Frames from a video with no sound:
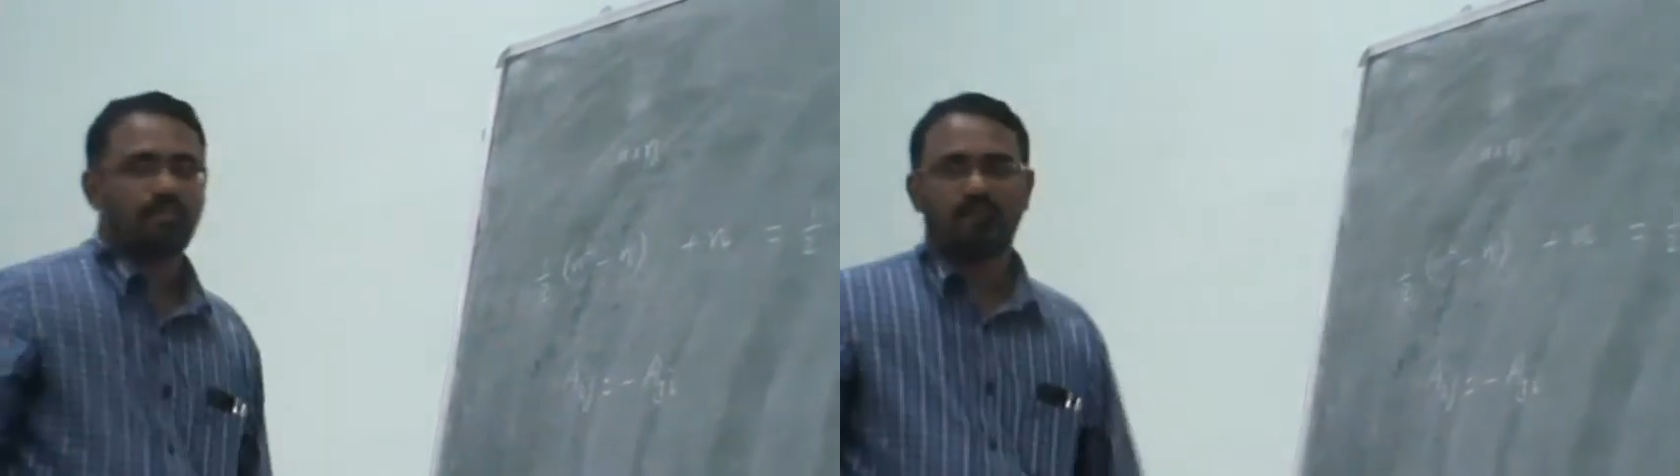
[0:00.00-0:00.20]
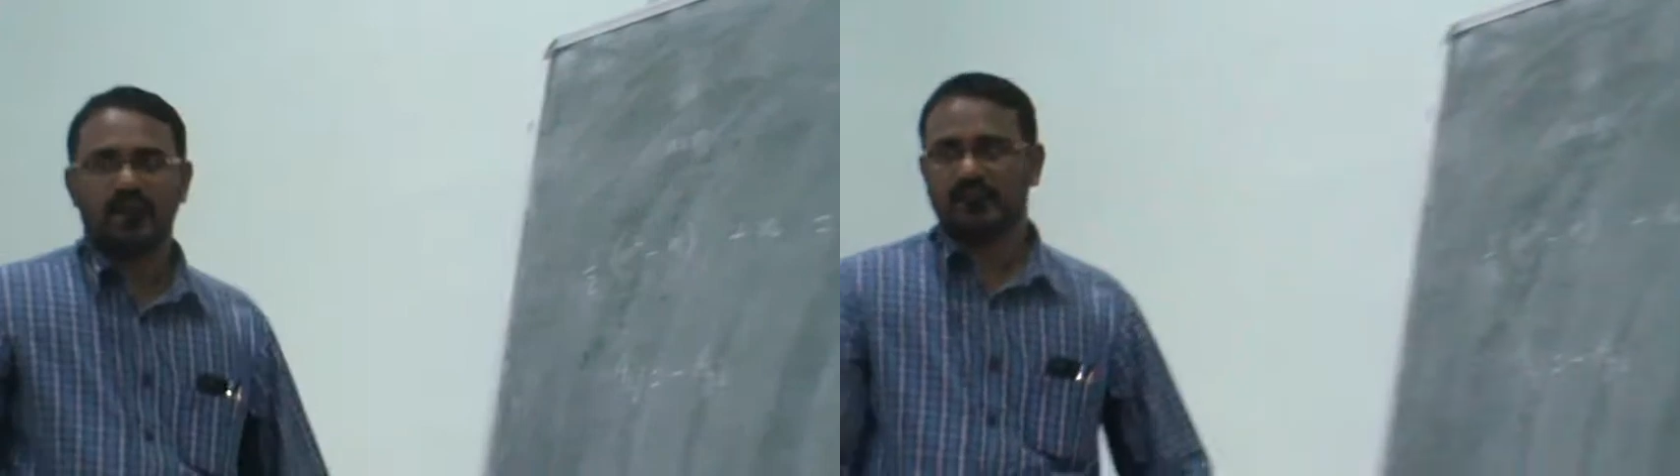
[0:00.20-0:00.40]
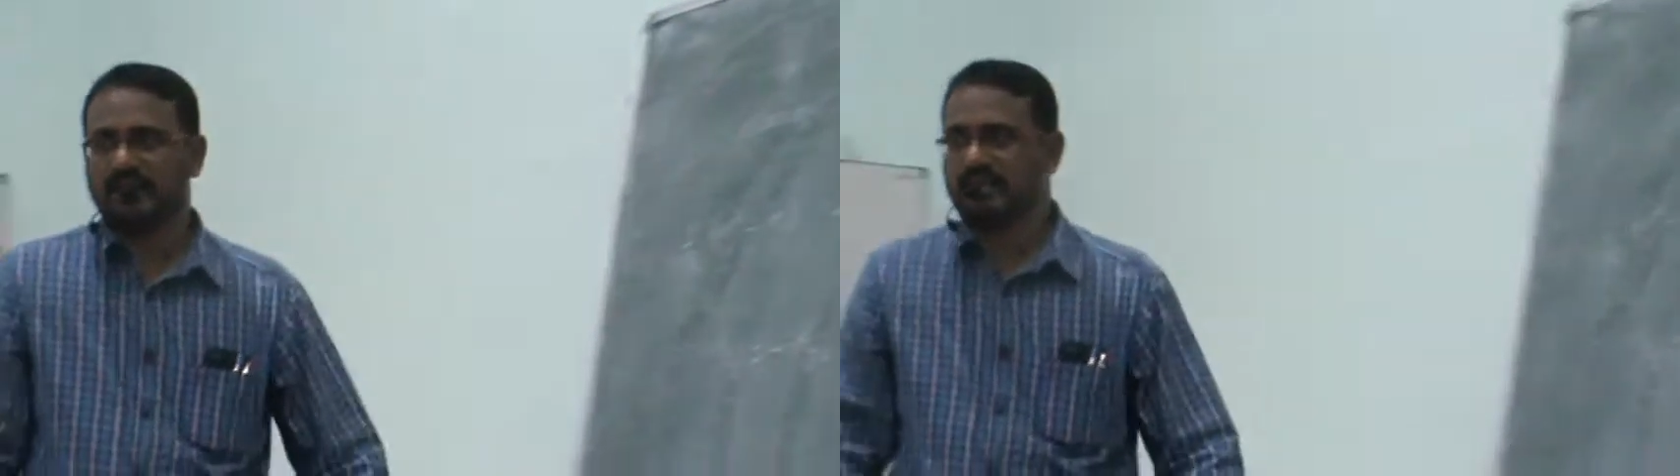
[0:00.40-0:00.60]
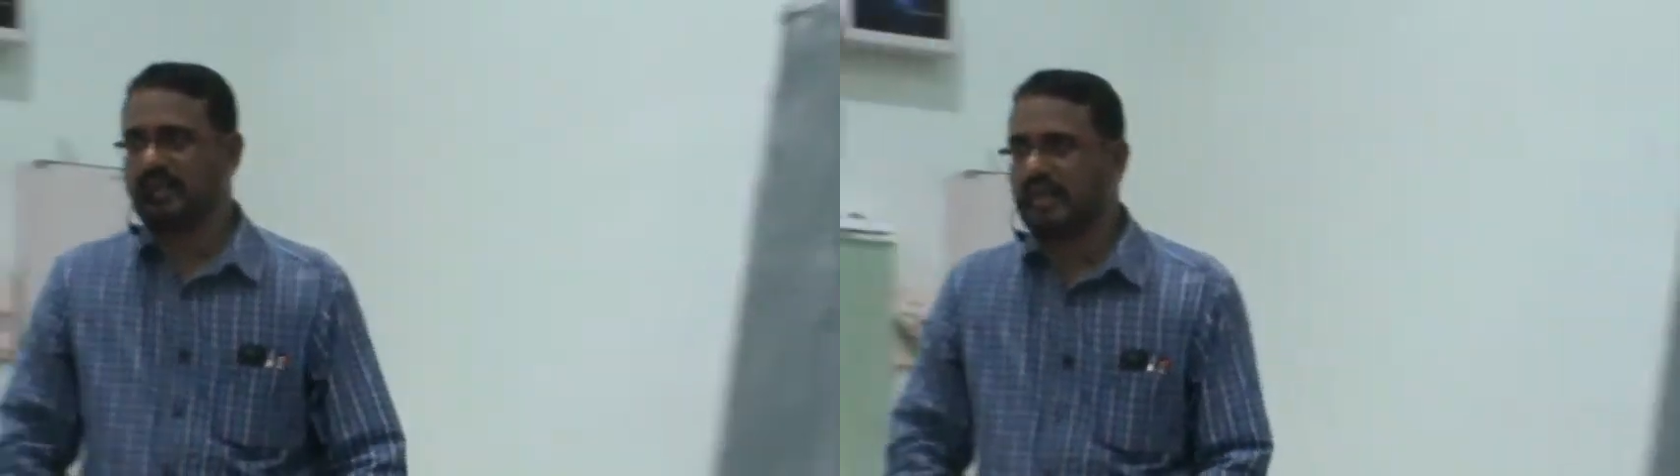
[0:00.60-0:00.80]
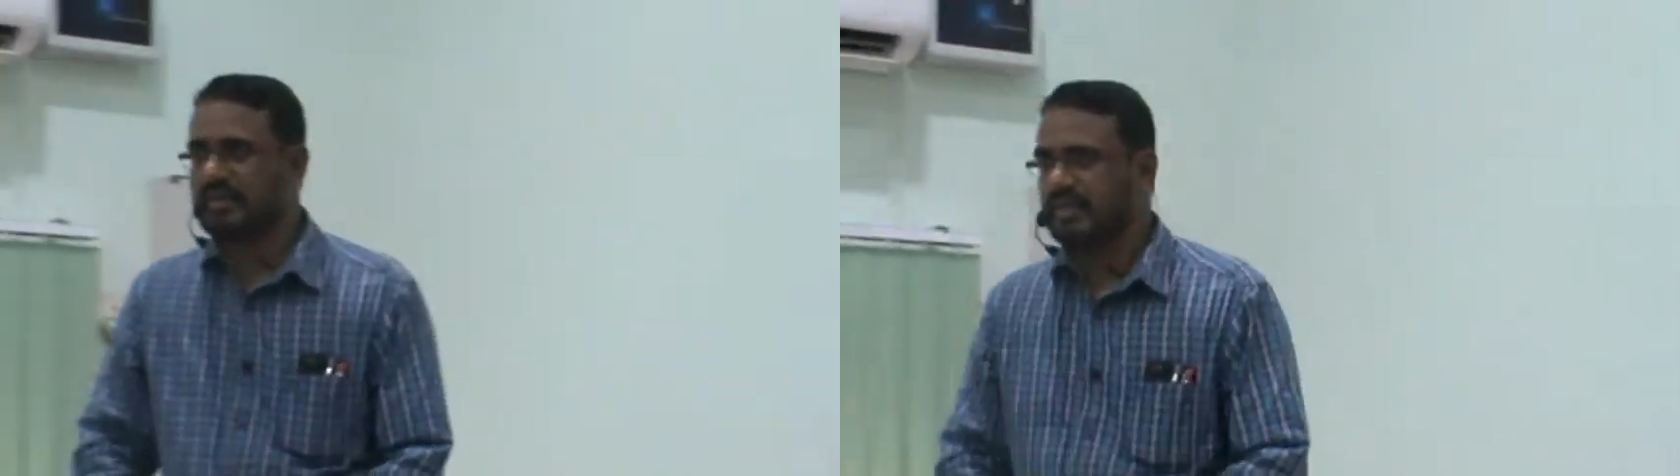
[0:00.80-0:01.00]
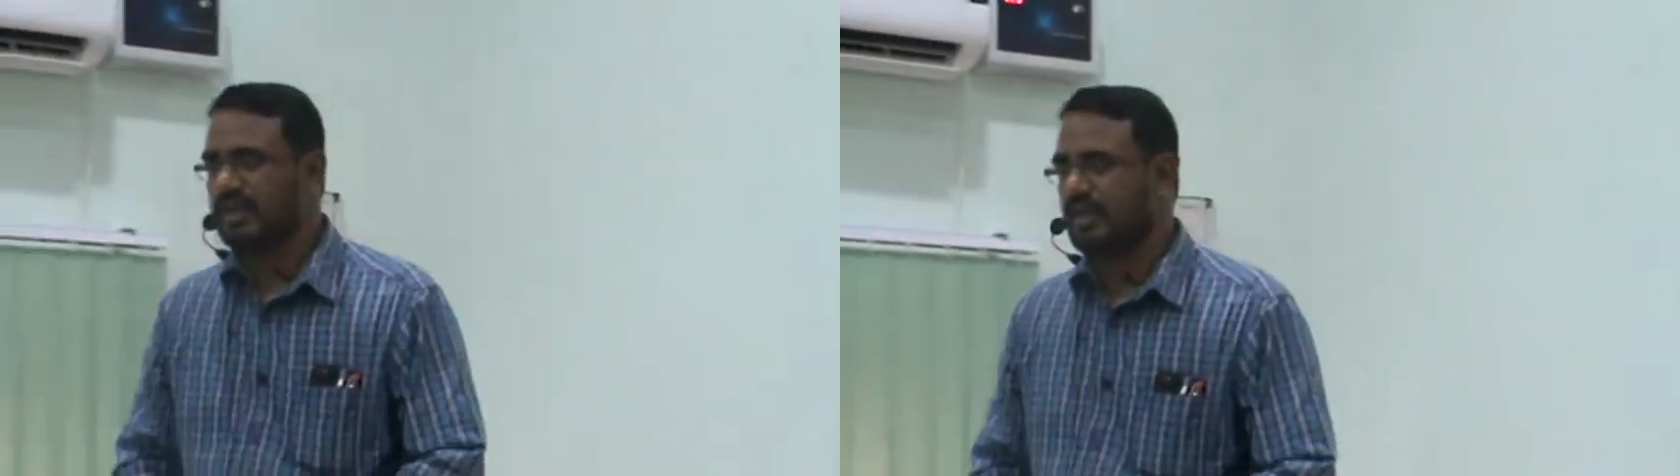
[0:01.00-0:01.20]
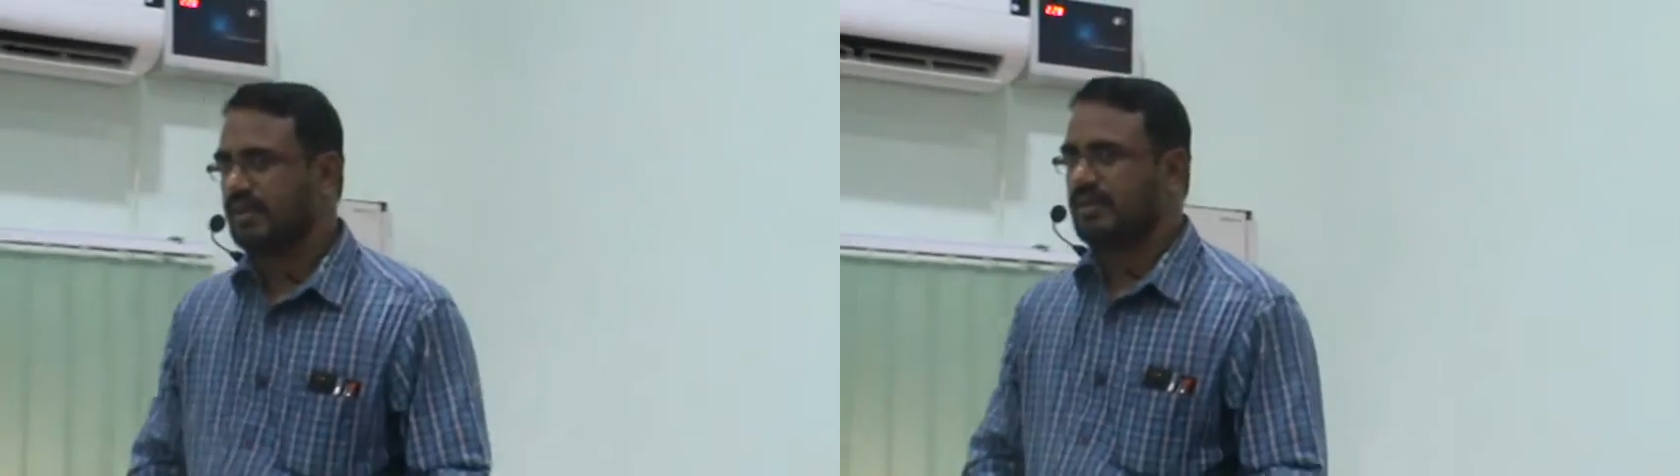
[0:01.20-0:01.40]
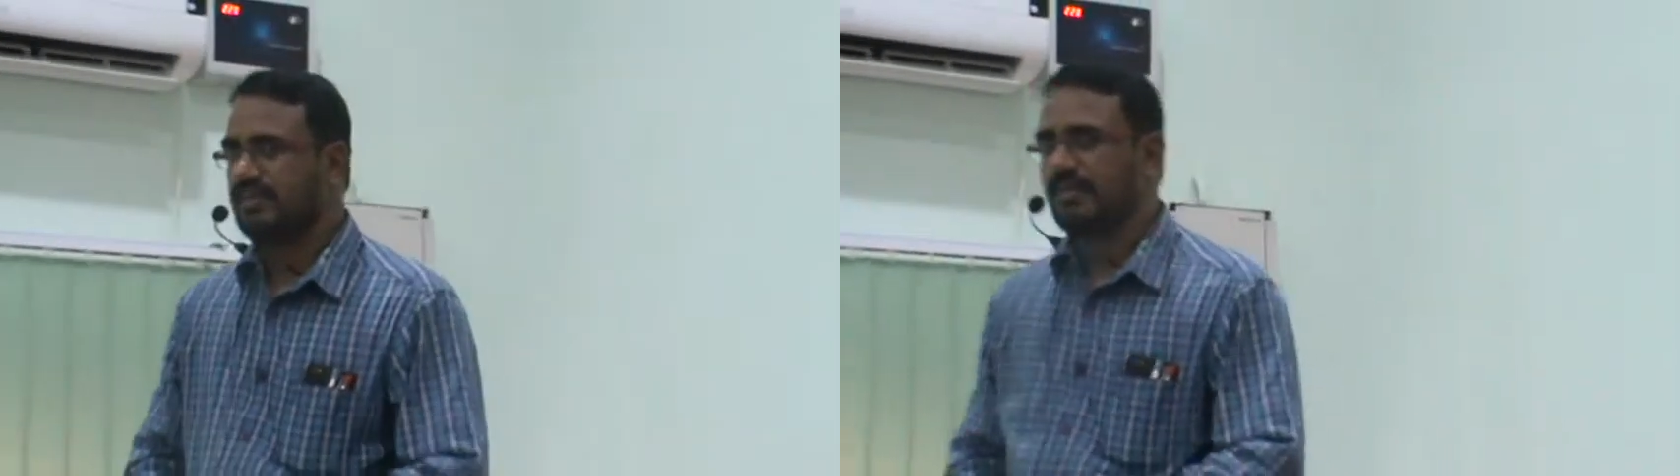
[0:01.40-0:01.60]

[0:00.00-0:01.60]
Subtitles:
minus AGI.